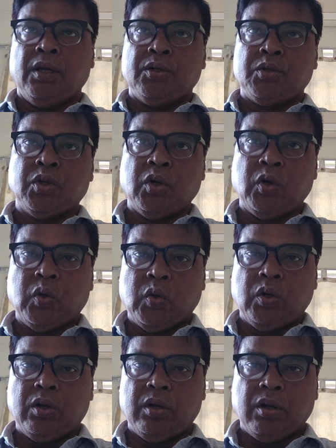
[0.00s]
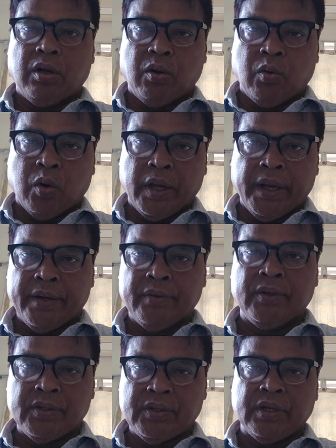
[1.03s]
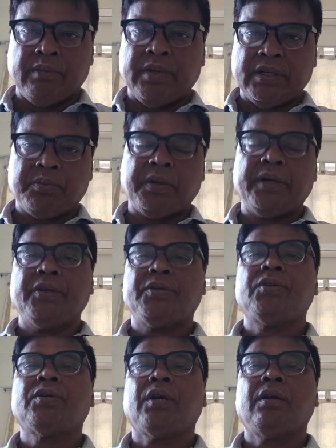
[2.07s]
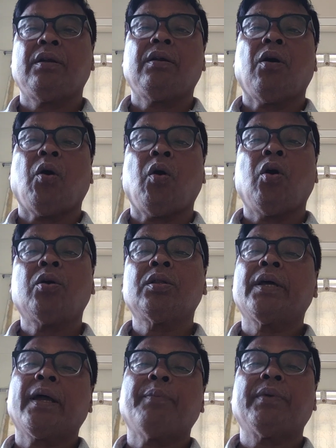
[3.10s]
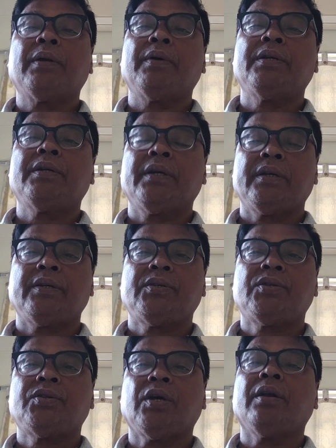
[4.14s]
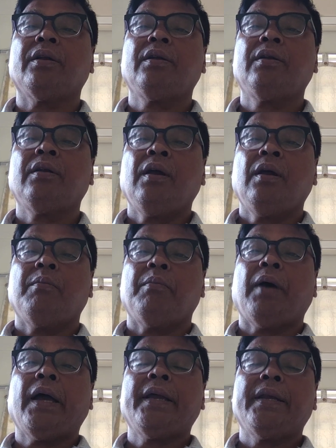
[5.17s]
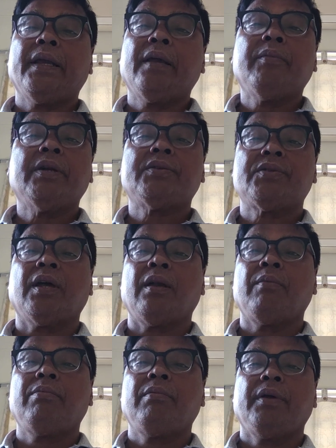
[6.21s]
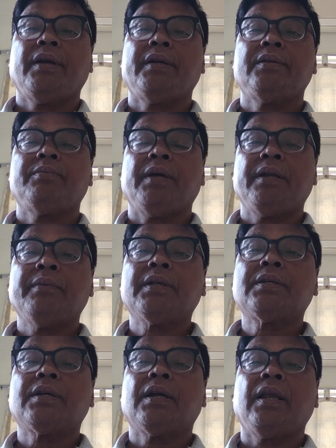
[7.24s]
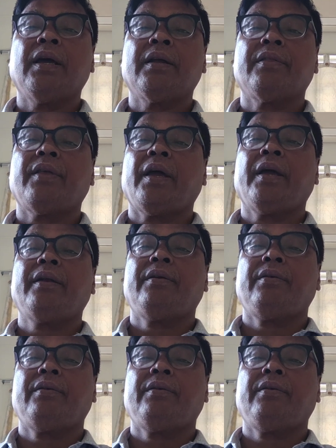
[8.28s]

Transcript: So when this investment decision or the capital budgeting decision, by name itself, it is very much clear that